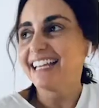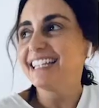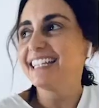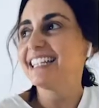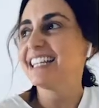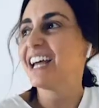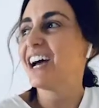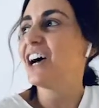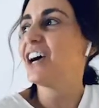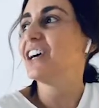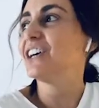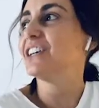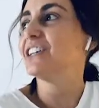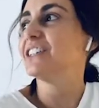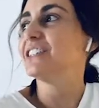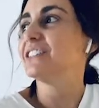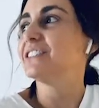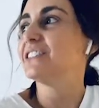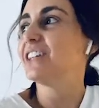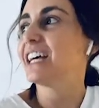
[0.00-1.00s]

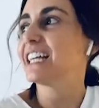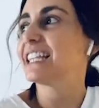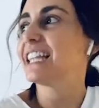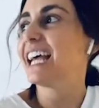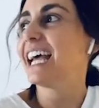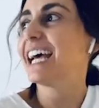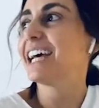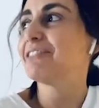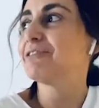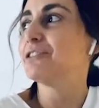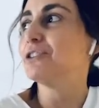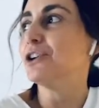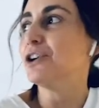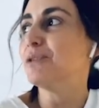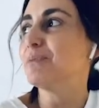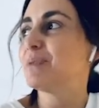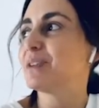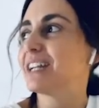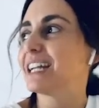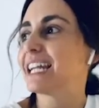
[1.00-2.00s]
No, like they have not,
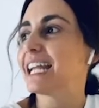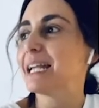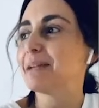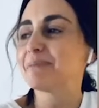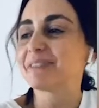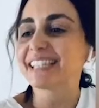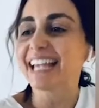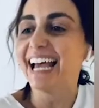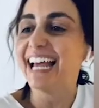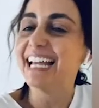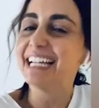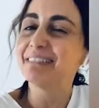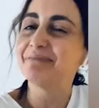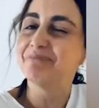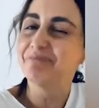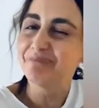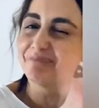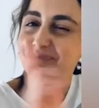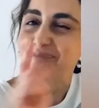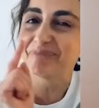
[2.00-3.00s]
but I keep saying
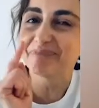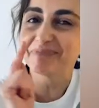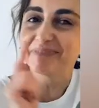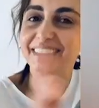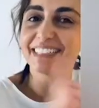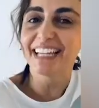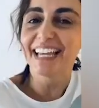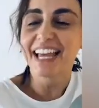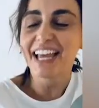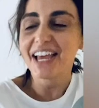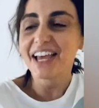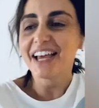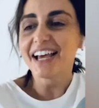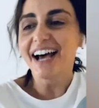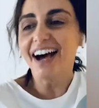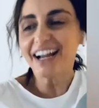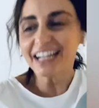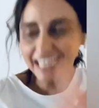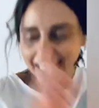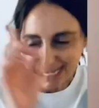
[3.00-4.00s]
I
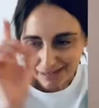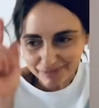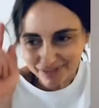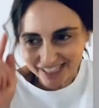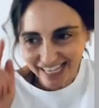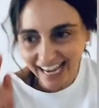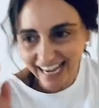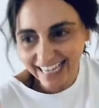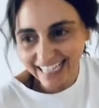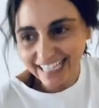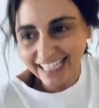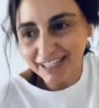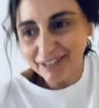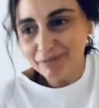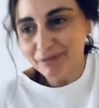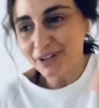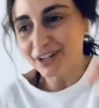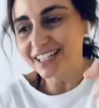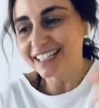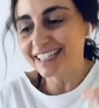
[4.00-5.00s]
keep saying it,
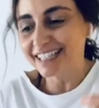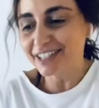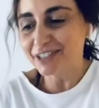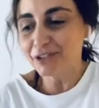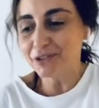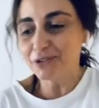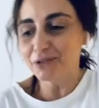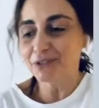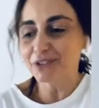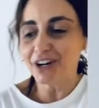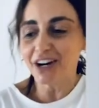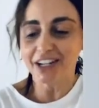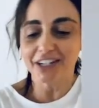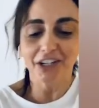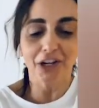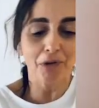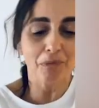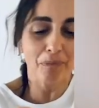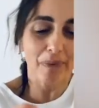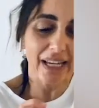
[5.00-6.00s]
but I still kind of go
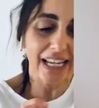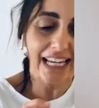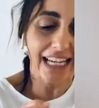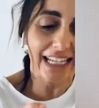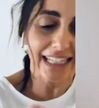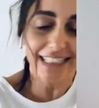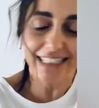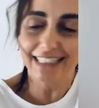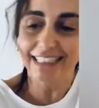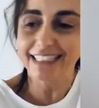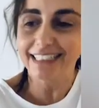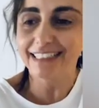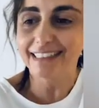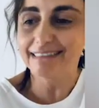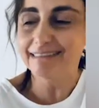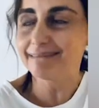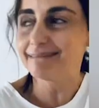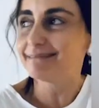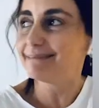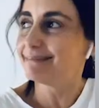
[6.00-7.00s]
bed,
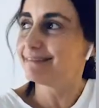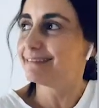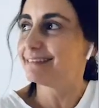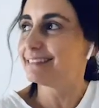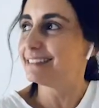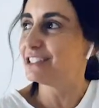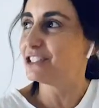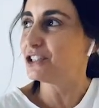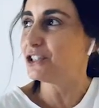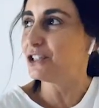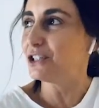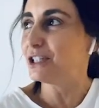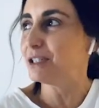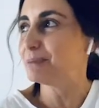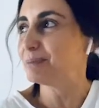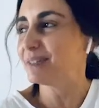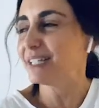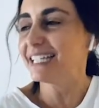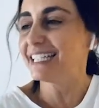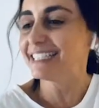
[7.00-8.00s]

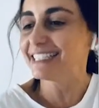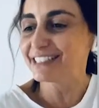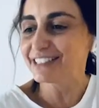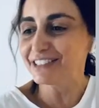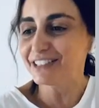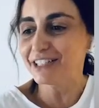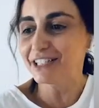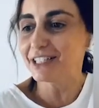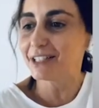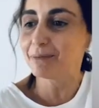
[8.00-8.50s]
dirt.